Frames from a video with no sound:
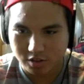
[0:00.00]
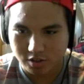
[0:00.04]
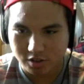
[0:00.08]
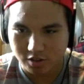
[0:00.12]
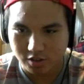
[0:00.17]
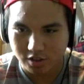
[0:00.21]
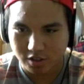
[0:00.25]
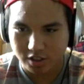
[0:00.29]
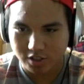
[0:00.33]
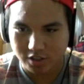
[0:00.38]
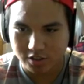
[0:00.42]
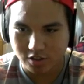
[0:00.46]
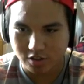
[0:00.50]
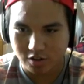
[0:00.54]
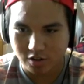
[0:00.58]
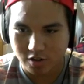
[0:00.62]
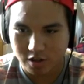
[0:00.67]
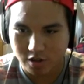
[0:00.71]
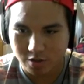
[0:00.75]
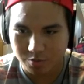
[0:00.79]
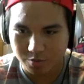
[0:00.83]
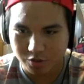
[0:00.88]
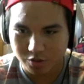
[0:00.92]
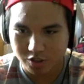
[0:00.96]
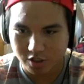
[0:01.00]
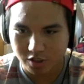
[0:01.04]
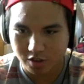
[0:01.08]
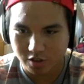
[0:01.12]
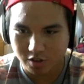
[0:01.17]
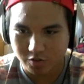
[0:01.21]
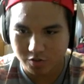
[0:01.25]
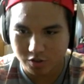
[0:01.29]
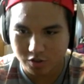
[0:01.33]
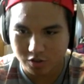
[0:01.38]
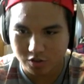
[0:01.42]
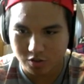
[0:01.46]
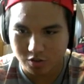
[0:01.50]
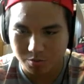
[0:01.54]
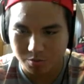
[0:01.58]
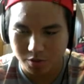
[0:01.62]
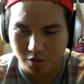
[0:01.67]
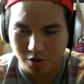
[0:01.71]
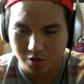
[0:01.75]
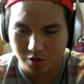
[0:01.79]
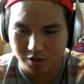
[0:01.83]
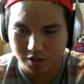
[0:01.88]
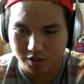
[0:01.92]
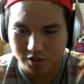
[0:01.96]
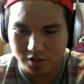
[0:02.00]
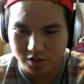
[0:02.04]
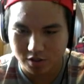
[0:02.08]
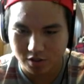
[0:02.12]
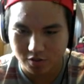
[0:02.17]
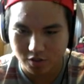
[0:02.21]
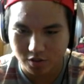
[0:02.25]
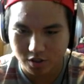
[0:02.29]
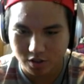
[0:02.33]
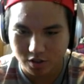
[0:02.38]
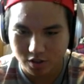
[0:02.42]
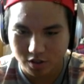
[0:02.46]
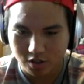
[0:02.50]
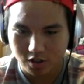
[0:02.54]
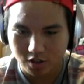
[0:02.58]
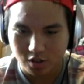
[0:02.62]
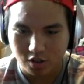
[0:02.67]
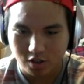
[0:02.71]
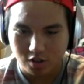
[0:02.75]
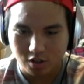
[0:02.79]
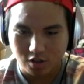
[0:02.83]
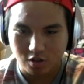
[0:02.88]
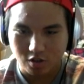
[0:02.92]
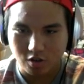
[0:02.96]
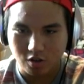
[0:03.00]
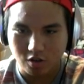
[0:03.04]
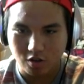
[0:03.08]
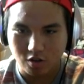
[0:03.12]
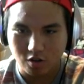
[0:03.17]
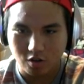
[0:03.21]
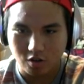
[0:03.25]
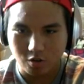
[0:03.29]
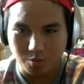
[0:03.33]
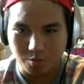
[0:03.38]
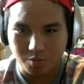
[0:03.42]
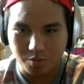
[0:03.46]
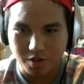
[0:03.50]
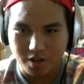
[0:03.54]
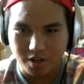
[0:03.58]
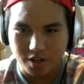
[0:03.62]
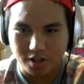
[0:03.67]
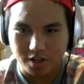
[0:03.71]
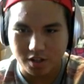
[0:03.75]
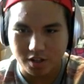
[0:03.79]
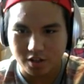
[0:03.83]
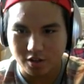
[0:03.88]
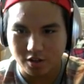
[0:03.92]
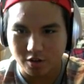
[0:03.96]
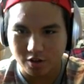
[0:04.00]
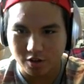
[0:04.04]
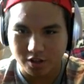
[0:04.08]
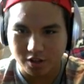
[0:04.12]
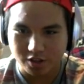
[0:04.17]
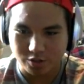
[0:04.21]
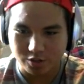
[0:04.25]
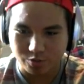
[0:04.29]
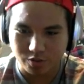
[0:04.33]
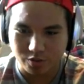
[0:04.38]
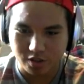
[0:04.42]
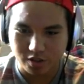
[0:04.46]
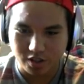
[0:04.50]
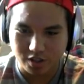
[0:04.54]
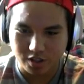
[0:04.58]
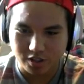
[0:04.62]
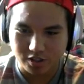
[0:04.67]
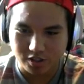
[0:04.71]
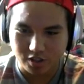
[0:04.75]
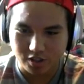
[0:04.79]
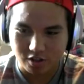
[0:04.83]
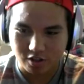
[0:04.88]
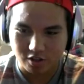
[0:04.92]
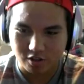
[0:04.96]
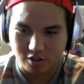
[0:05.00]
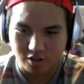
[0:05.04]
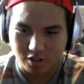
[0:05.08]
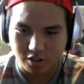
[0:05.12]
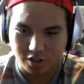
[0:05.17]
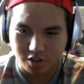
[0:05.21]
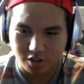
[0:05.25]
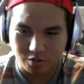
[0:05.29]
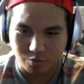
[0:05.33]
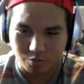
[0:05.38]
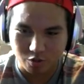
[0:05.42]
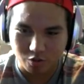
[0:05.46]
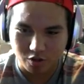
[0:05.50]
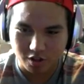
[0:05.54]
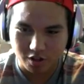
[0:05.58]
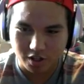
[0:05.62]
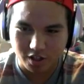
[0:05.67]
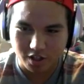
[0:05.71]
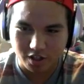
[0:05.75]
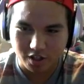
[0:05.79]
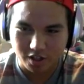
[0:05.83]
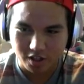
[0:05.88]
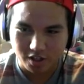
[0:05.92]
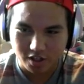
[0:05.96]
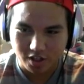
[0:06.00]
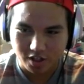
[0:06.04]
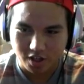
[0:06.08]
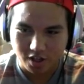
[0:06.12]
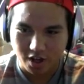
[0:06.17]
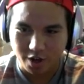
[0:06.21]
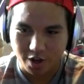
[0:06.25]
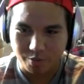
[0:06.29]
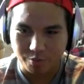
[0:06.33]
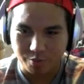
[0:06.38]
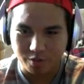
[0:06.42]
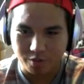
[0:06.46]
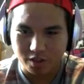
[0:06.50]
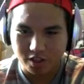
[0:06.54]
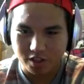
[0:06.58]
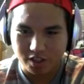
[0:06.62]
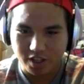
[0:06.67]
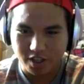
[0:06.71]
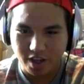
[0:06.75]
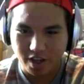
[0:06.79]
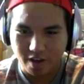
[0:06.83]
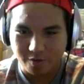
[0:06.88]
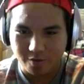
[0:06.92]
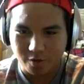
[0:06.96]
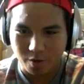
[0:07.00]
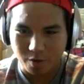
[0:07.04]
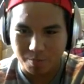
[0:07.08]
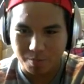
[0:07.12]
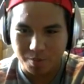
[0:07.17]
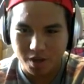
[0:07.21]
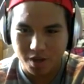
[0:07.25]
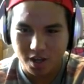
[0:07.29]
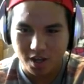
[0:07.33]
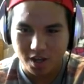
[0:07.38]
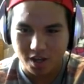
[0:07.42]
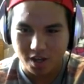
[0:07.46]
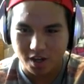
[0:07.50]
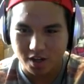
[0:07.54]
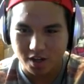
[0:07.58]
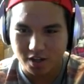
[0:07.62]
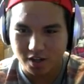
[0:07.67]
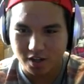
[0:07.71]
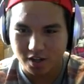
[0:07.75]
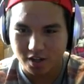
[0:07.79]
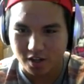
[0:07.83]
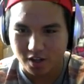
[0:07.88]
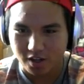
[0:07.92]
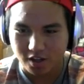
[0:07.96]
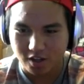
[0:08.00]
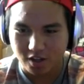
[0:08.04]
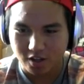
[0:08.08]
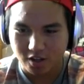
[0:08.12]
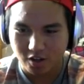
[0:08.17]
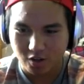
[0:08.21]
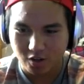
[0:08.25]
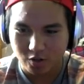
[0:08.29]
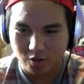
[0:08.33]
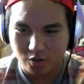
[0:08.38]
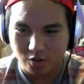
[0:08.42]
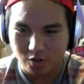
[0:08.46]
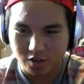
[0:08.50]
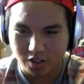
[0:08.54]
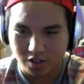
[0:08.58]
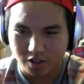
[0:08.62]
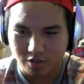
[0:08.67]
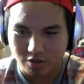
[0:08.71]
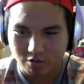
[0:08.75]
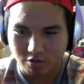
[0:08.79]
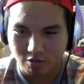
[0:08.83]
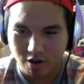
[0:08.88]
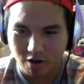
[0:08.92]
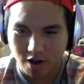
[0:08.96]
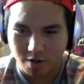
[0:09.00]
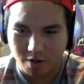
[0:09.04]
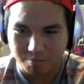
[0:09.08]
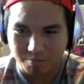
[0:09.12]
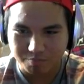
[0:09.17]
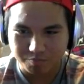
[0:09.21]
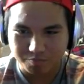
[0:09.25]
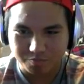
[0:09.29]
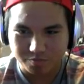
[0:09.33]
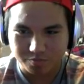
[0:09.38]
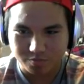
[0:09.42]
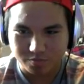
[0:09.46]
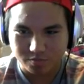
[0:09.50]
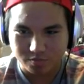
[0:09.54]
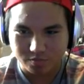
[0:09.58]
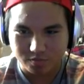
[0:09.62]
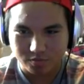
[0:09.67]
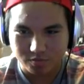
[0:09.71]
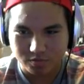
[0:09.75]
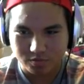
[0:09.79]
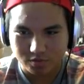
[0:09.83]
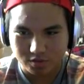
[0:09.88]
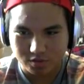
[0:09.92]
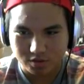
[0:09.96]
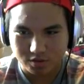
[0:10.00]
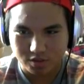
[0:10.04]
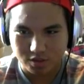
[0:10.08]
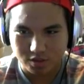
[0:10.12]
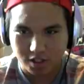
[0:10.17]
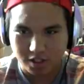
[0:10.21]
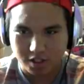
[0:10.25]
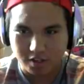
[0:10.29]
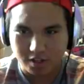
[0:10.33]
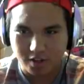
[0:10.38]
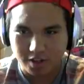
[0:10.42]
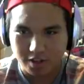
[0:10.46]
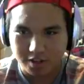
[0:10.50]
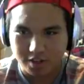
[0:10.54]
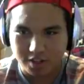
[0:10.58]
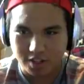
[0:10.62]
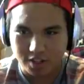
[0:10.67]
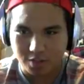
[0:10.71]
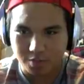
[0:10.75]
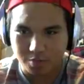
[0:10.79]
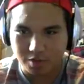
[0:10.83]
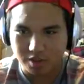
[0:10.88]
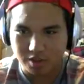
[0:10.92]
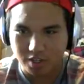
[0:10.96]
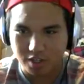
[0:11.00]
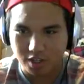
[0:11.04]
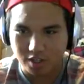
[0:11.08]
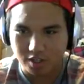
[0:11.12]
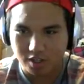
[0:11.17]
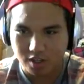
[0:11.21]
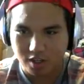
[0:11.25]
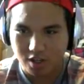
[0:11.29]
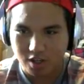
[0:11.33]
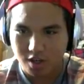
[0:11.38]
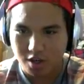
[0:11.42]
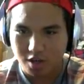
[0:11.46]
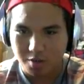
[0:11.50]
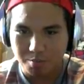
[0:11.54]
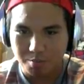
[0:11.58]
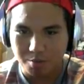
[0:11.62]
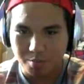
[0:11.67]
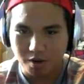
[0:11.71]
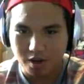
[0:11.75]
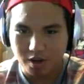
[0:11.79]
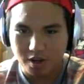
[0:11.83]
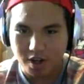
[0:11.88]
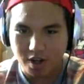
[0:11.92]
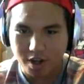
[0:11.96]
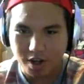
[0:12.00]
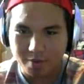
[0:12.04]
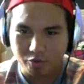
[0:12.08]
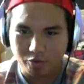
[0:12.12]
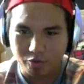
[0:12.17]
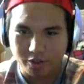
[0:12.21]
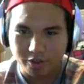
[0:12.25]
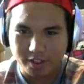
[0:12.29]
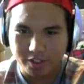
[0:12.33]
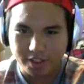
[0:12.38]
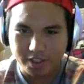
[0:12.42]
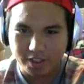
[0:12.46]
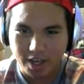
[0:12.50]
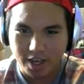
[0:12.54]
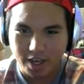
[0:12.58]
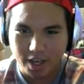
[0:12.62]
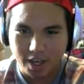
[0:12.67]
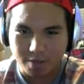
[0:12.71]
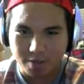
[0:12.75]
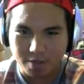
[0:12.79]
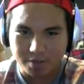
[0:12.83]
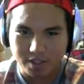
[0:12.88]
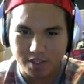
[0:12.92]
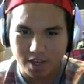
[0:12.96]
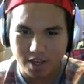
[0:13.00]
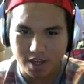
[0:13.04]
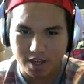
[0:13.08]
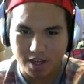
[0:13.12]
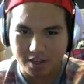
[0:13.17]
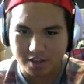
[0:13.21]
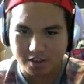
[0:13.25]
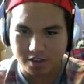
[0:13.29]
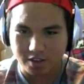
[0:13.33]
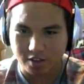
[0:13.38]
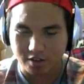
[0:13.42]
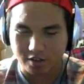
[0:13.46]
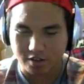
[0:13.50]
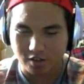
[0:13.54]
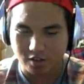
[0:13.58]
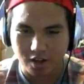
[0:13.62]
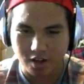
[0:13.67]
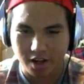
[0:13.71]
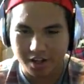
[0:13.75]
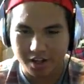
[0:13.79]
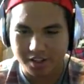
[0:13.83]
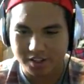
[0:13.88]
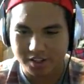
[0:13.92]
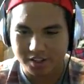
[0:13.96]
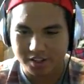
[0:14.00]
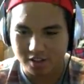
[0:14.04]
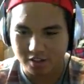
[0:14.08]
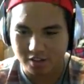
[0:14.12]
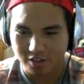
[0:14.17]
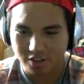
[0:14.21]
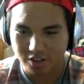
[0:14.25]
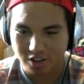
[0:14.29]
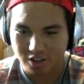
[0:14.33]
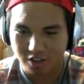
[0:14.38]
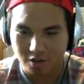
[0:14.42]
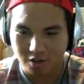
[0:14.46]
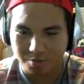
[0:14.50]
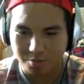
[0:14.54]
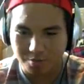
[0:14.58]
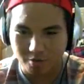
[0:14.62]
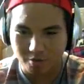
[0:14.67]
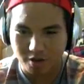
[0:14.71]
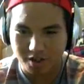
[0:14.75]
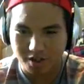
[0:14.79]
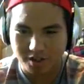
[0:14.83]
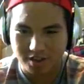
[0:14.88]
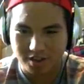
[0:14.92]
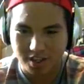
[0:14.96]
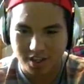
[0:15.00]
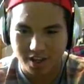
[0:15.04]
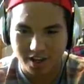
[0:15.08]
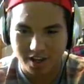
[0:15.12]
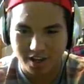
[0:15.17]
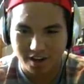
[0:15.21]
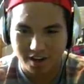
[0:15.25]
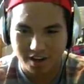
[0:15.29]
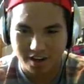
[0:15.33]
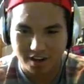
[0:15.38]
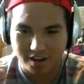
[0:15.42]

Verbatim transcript: You guys know how much I love to use a bow on the server. Oh man, you know what I just realized? Early in the morning, I really have to pee. Holy crap. I did not think about that. But I'm really happy I got that nice cleanup right there.